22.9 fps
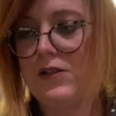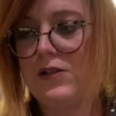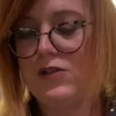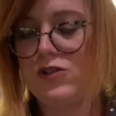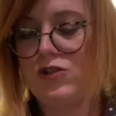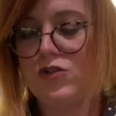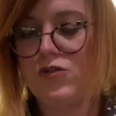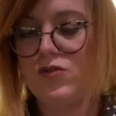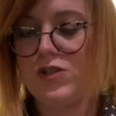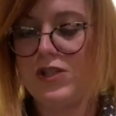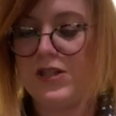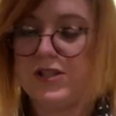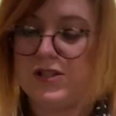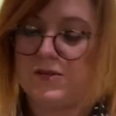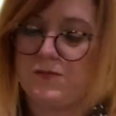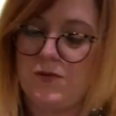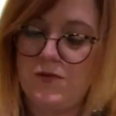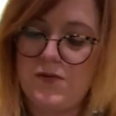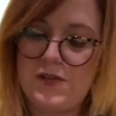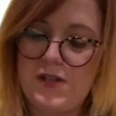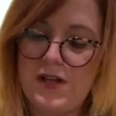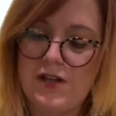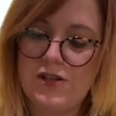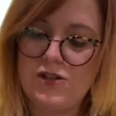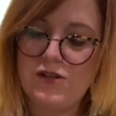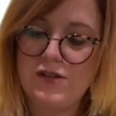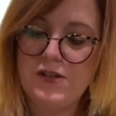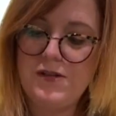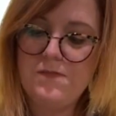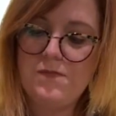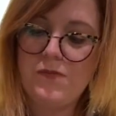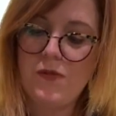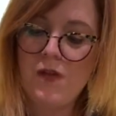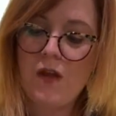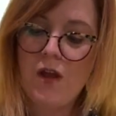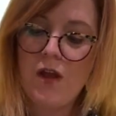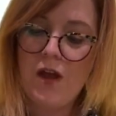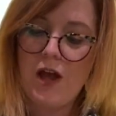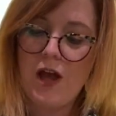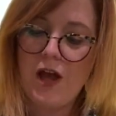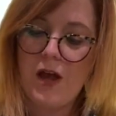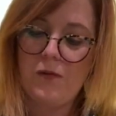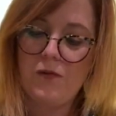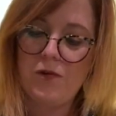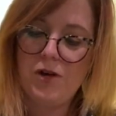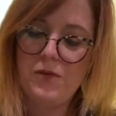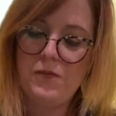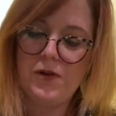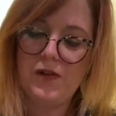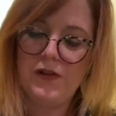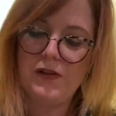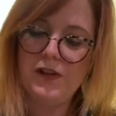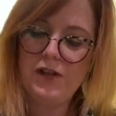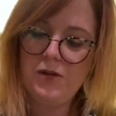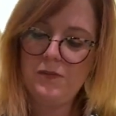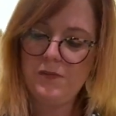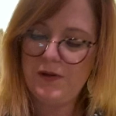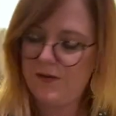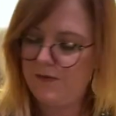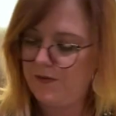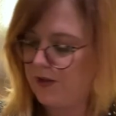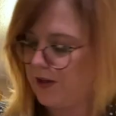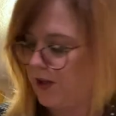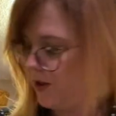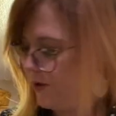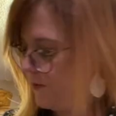2 teaspoons actually. We're gonna put a little bit of vanilla